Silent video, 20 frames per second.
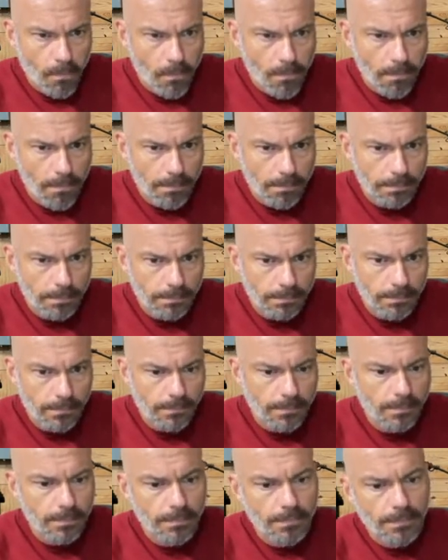
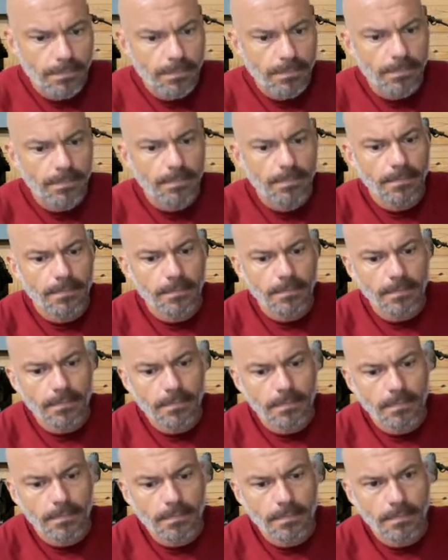
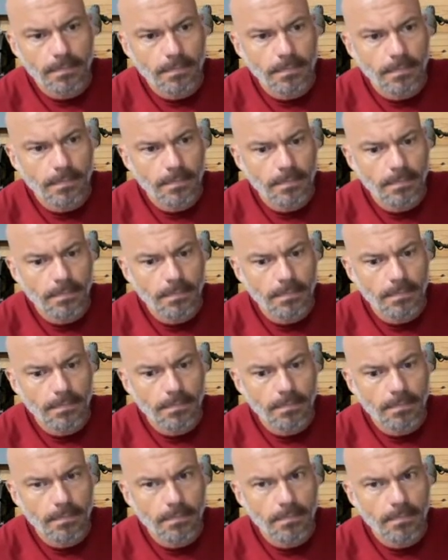
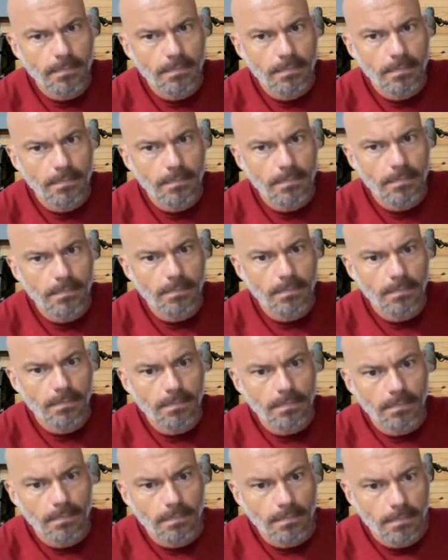
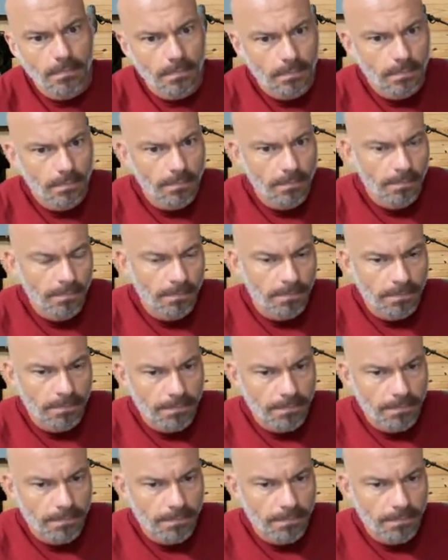This person isn't speaking.